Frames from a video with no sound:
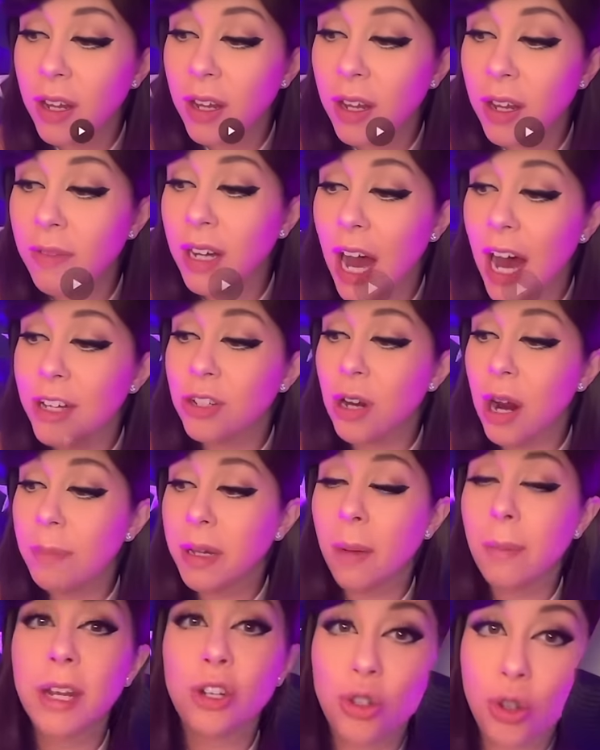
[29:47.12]
Oh God, do not
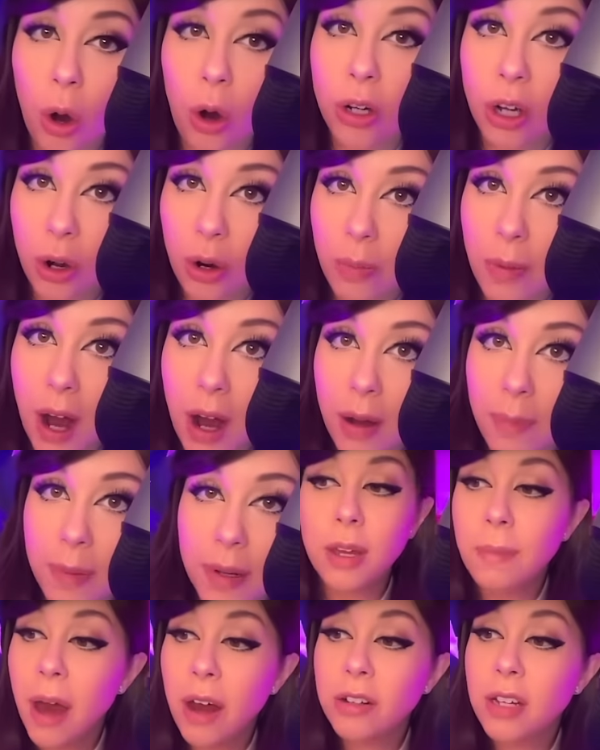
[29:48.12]
become a doggo mom.
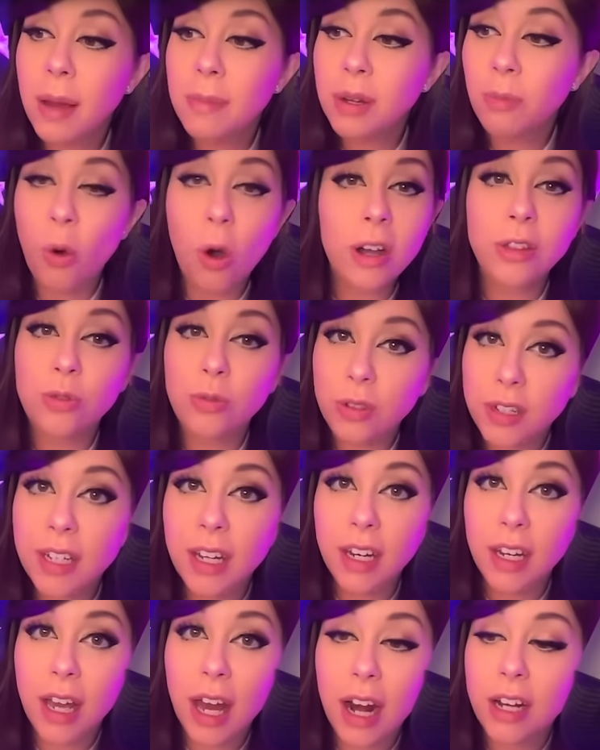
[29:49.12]
The amount of times I'm walking through the
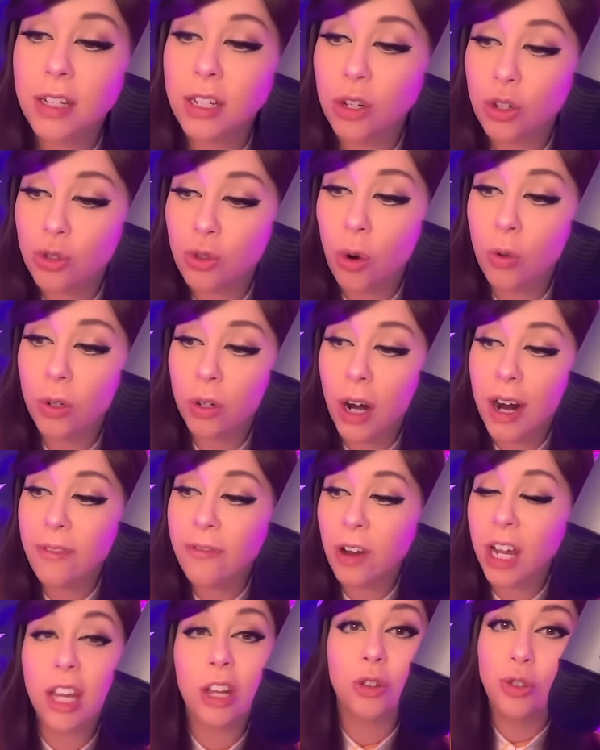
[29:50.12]
city and I see a stroller and a
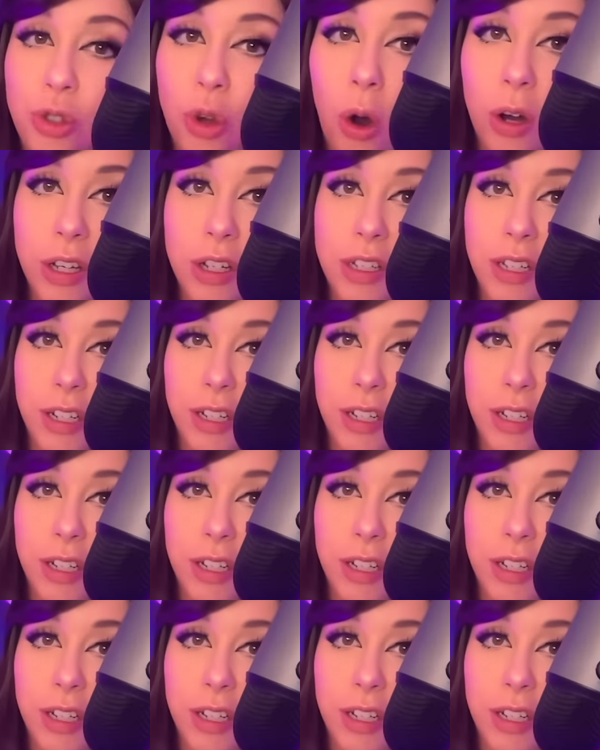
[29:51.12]
fucking dog is in